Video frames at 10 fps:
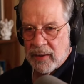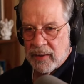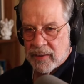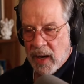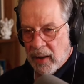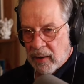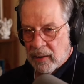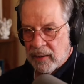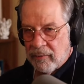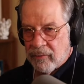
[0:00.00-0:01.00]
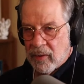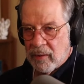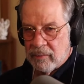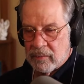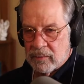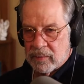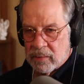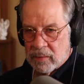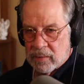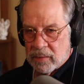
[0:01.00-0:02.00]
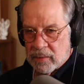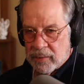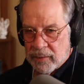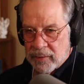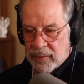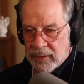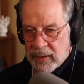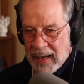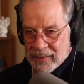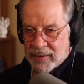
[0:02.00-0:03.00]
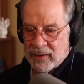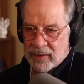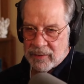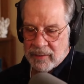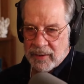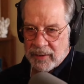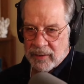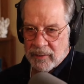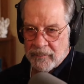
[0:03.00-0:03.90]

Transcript: entirely from the Nazi strain,